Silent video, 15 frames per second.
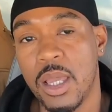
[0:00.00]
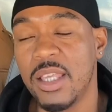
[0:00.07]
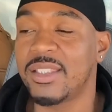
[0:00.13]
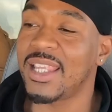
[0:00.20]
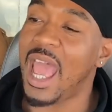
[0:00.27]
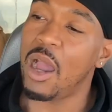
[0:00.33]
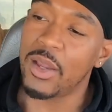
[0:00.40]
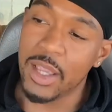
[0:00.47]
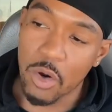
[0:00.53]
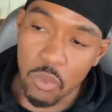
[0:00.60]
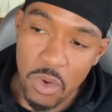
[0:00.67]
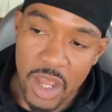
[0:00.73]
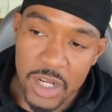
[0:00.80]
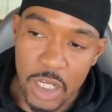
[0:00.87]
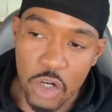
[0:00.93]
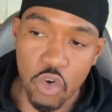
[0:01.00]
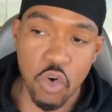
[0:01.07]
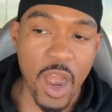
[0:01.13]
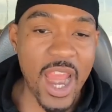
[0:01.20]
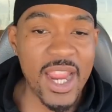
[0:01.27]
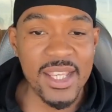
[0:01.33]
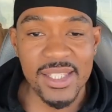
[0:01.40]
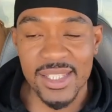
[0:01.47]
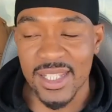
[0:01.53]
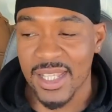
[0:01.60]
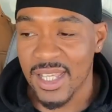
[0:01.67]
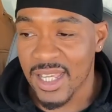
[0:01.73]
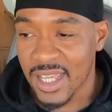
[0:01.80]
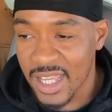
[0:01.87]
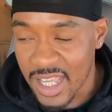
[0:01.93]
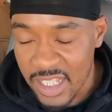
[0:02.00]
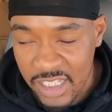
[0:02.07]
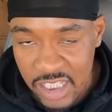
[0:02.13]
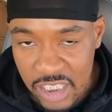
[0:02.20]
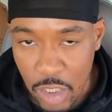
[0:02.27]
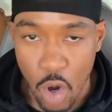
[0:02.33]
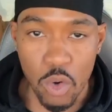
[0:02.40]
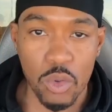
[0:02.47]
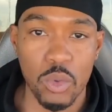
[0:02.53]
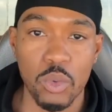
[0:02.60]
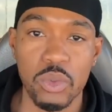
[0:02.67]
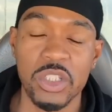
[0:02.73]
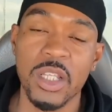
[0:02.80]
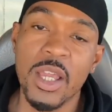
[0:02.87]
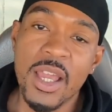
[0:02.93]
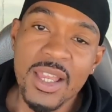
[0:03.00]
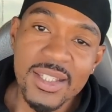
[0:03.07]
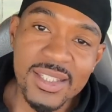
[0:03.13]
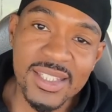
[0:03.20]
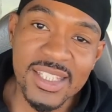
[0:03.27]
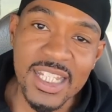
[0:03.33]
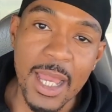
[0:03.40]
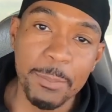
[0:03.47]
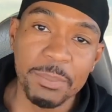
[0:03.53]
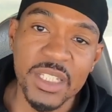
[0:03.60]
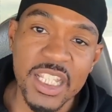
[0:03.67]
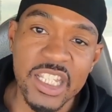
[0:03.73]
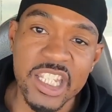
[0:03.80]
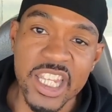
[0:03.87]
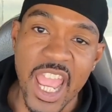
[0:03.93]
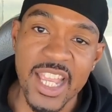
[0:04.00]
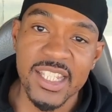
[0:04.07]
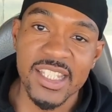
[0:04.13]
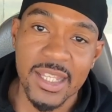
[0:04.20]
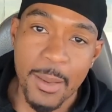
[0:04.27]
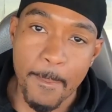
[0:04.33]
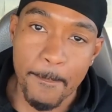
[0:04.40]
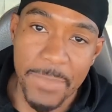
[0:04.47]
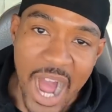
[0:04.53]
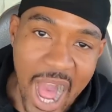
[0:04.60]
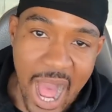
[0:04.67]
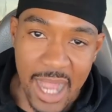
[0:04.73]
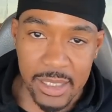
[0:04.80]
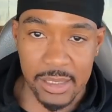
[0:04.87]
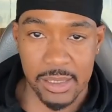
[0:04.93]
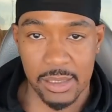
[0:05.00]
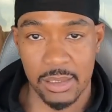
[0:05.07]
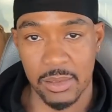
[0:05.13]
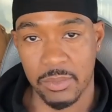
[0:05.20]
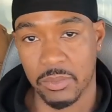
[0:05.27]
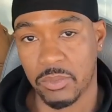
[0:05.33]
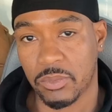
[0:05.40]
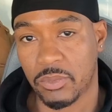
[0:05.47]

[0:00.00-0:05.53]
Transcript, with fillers: is out here running crazy in circles, simply chasing box.